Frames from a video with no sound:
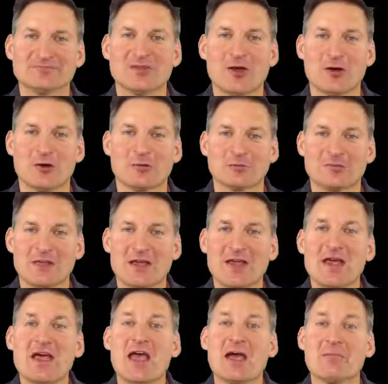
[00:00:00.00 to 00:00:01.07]
Oh,
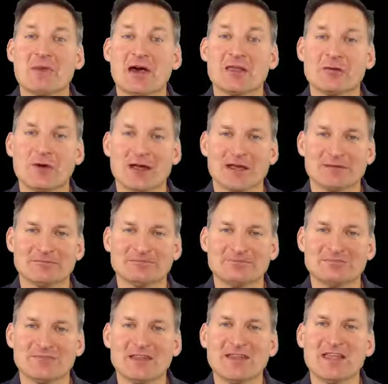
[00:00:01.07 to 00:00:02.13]
and by the way,
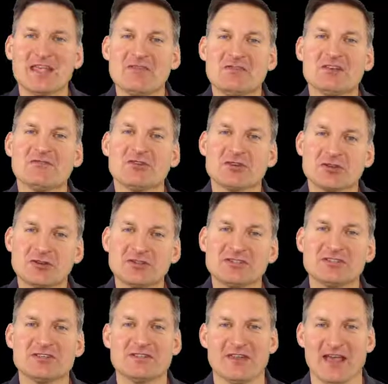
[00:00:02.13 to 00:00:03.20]
even if you could
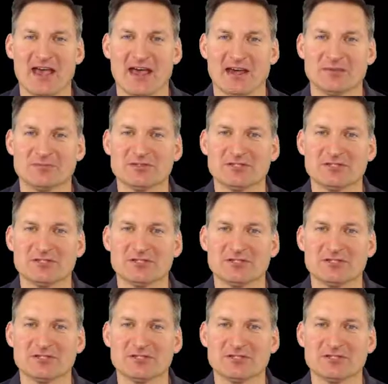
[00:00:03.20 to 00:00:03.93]
see the atoms,